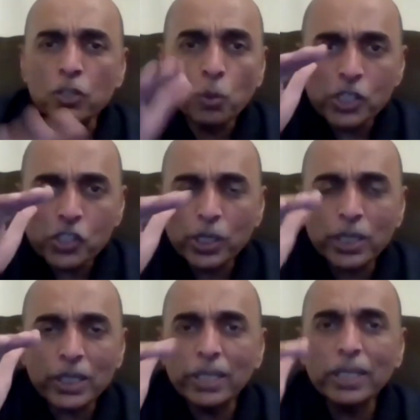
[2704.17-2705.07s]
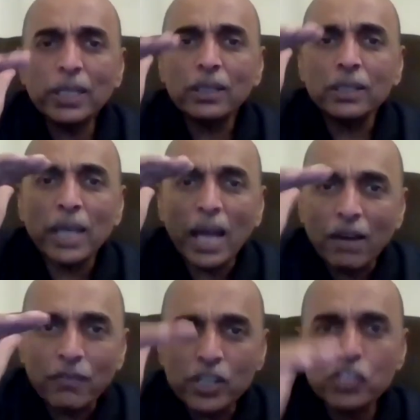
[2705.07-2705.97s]
You will certainly, the
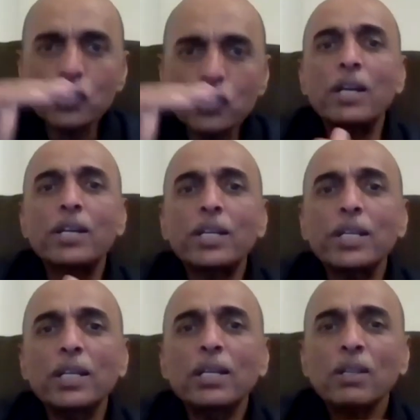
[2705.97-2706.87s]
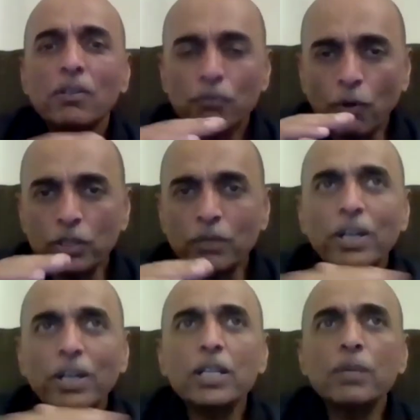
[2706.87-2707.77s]
average salary for the
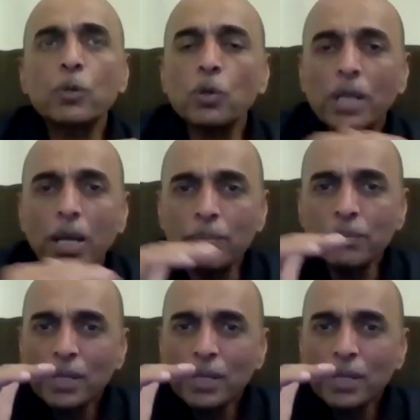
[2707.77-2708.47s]
1-year program